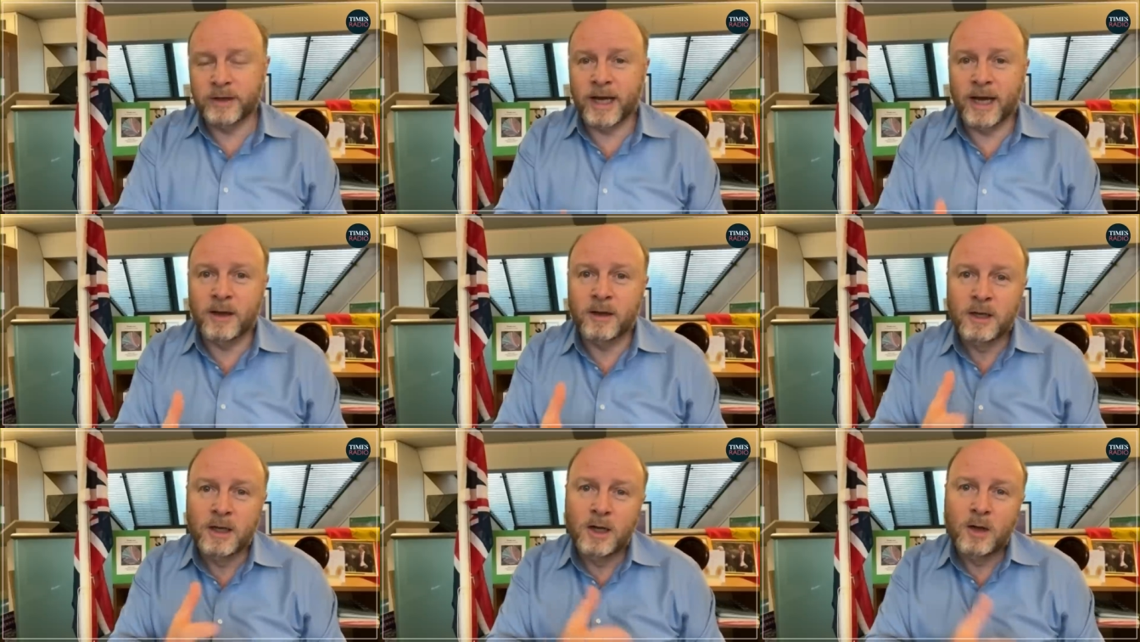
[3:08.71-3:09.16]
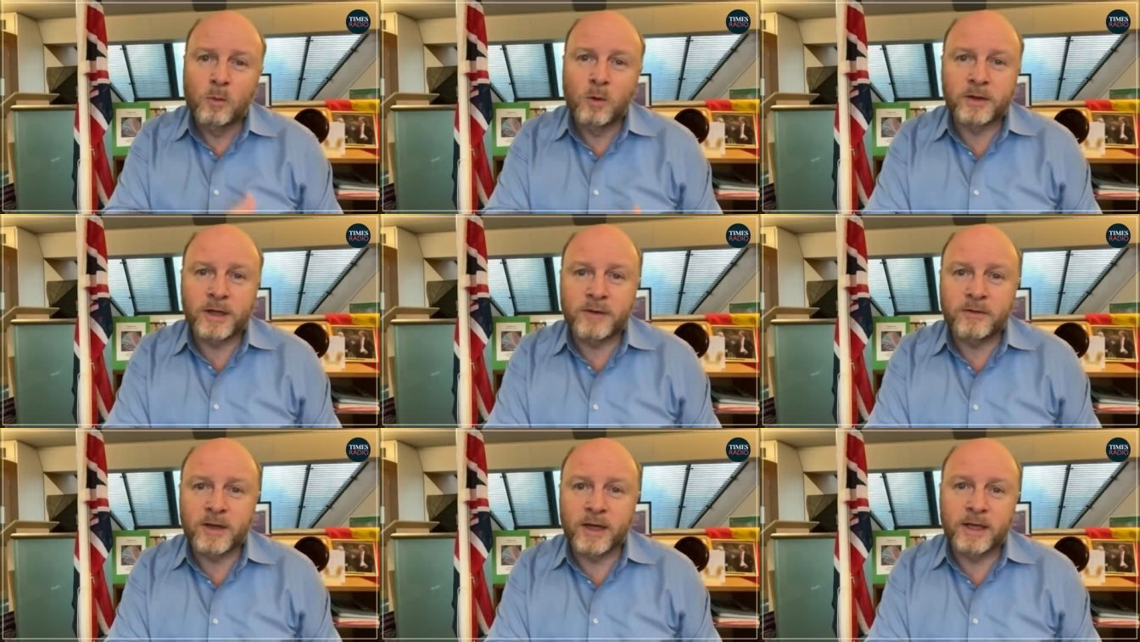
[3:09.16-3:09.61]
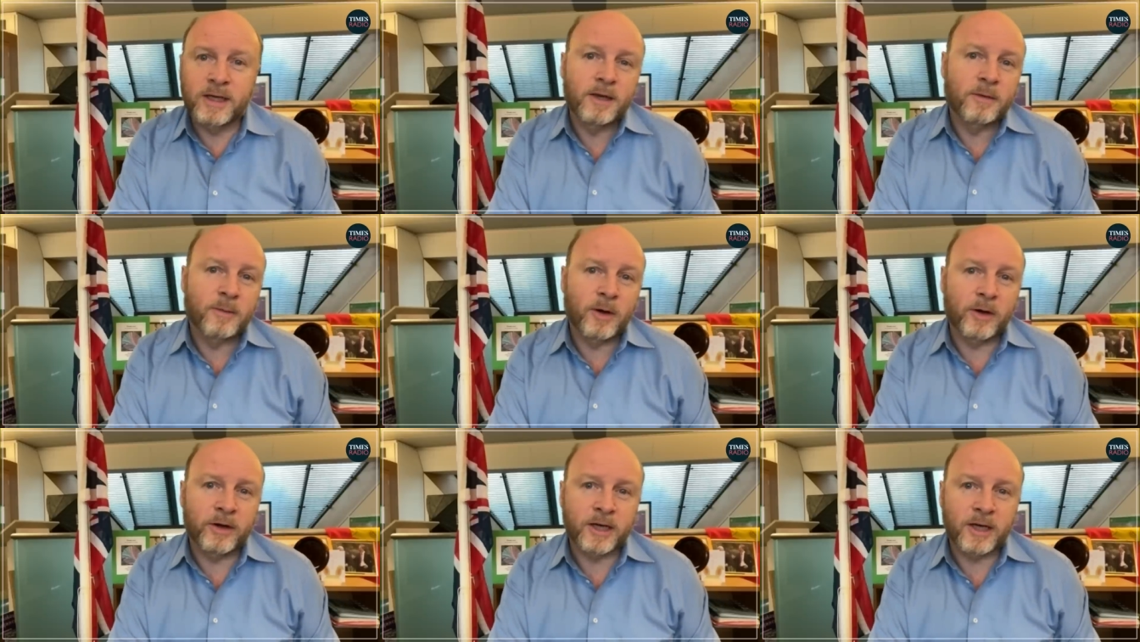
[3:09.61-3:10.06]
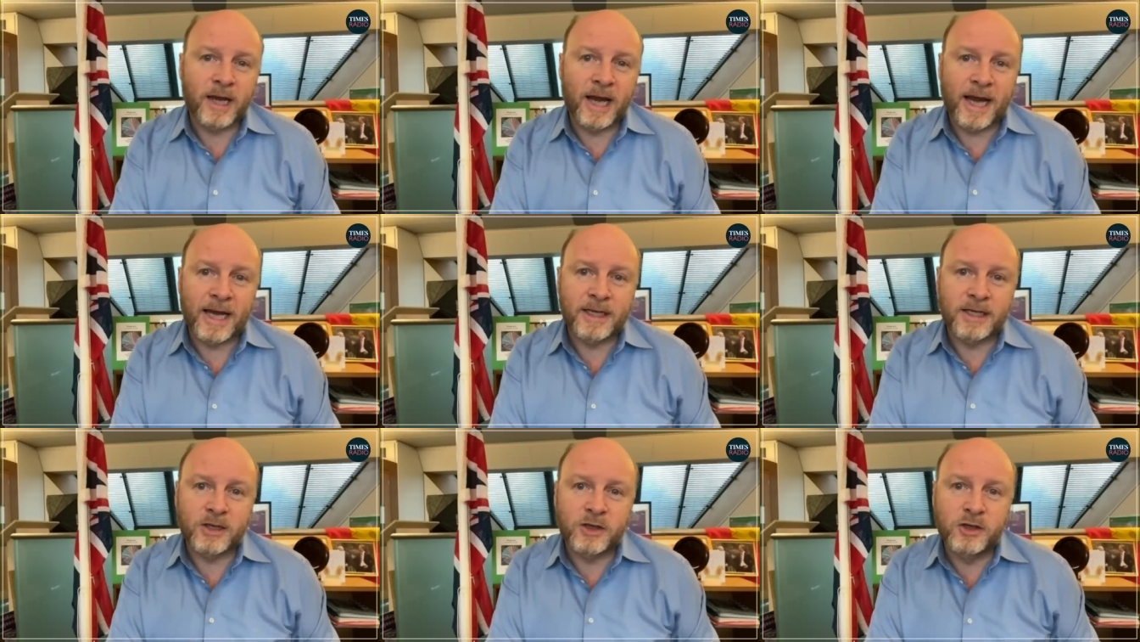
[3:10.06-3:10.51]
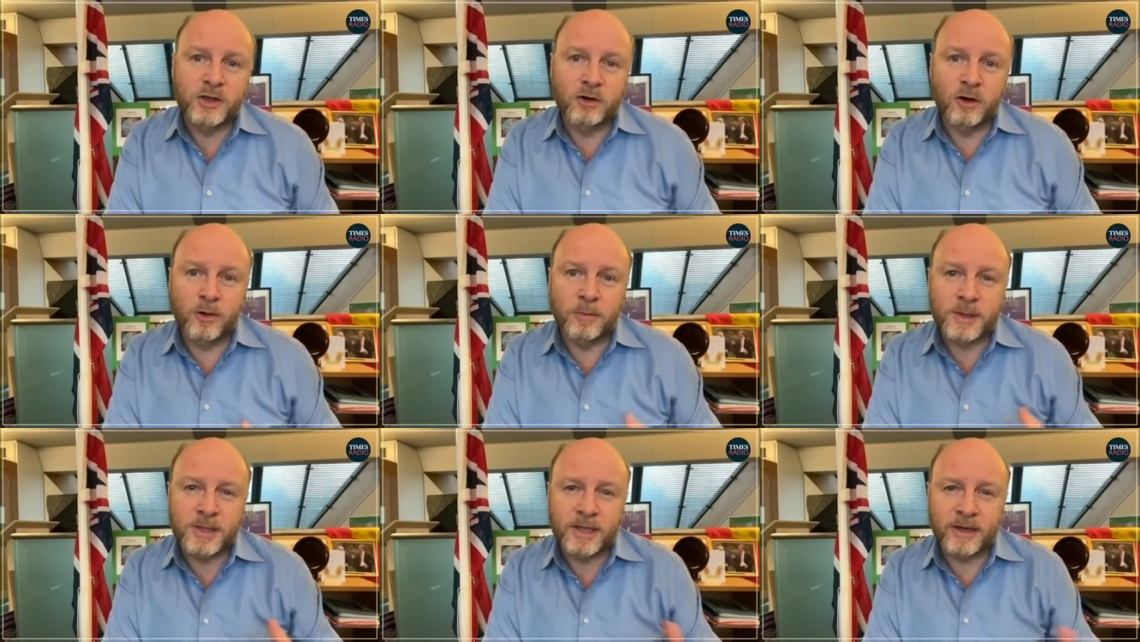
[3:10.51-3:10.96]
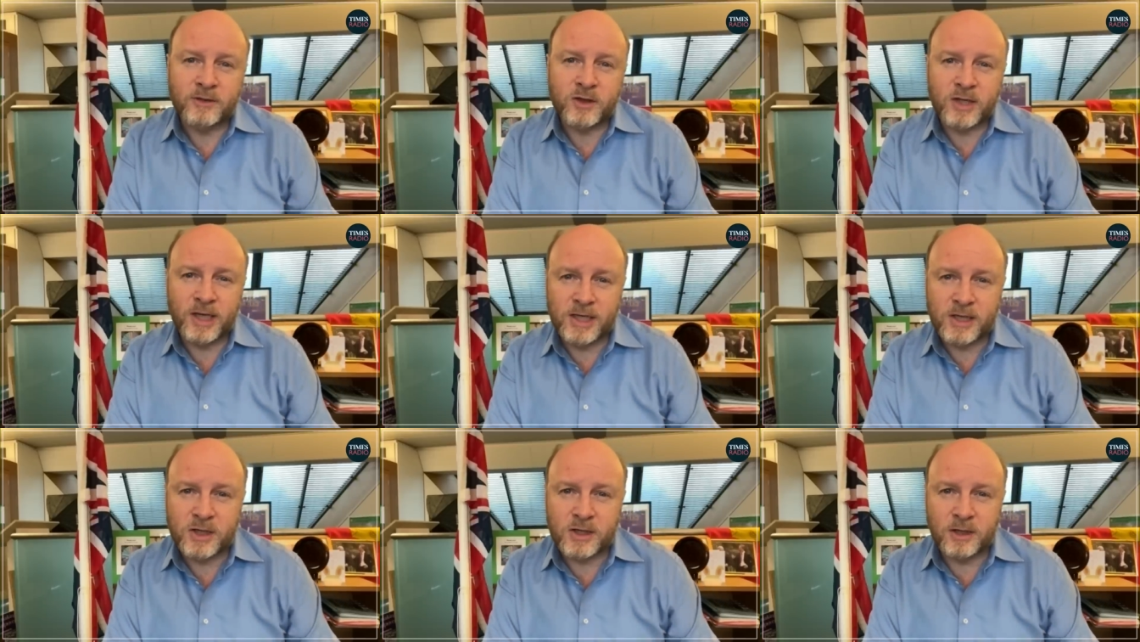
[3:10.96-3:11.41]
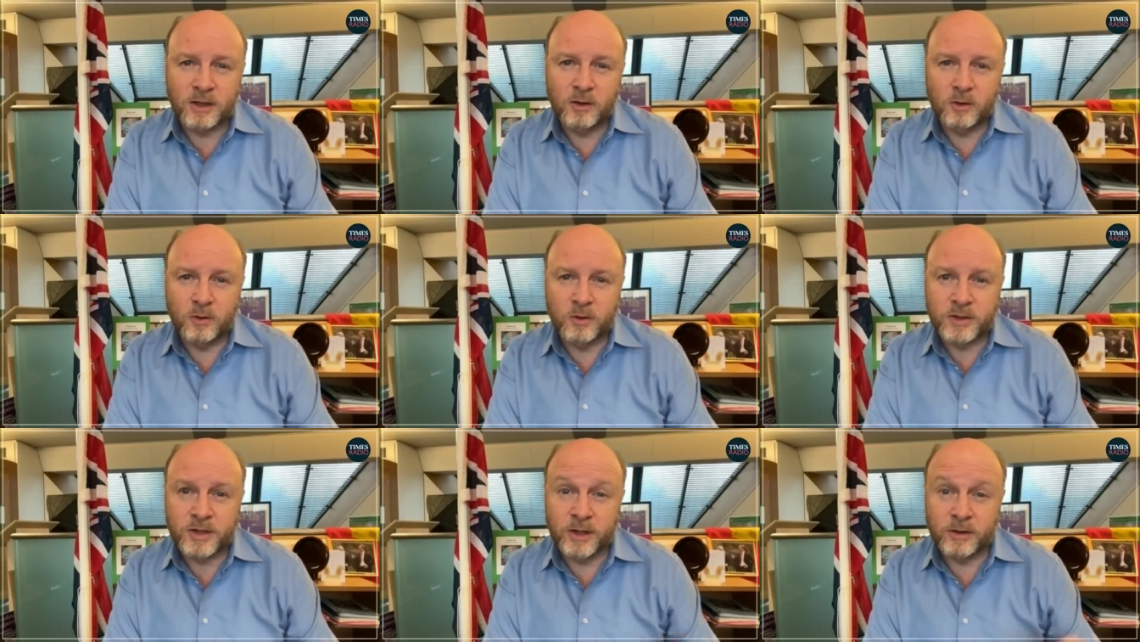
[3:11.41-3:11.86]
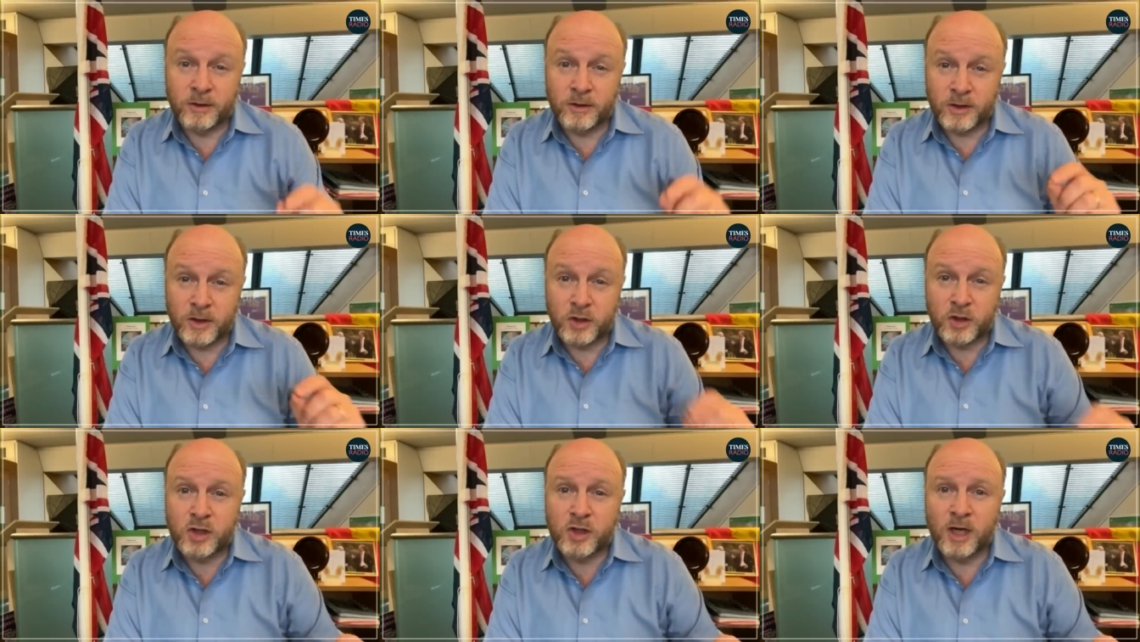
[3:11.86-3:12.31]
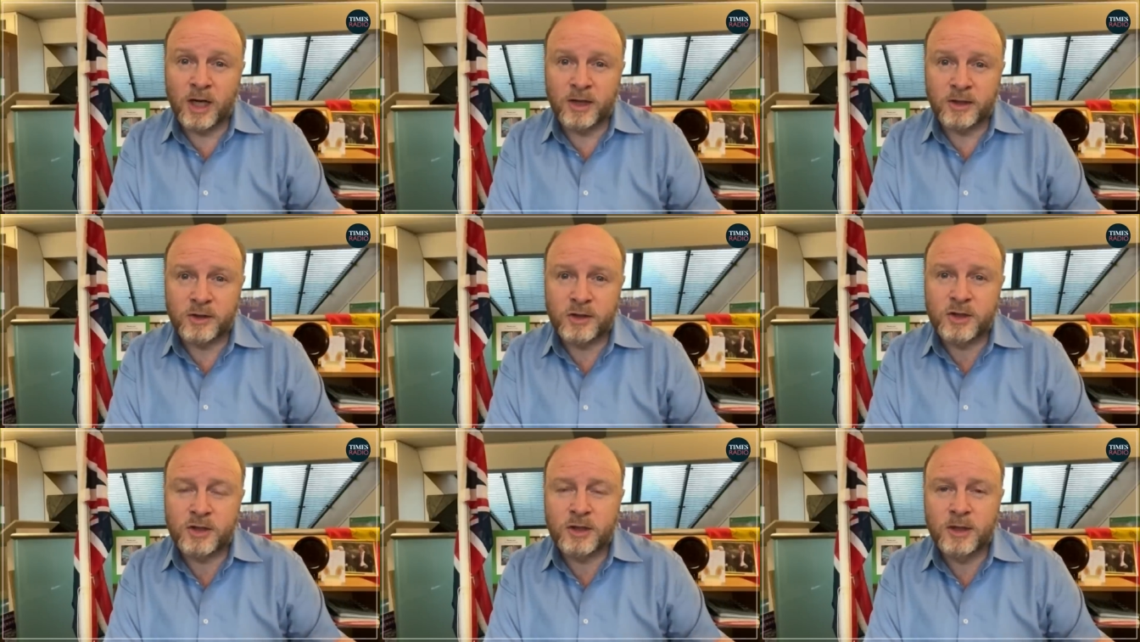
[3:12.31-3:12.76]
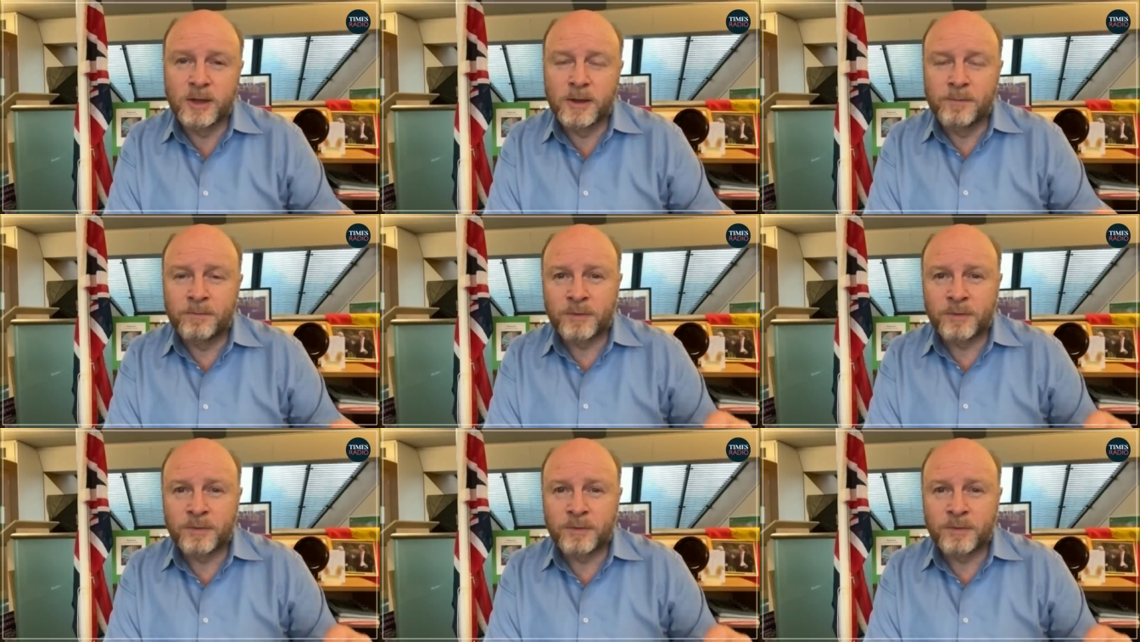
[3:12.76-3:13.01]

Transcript: Now, what they've done in America and in Europe is they've changed the law so that the judge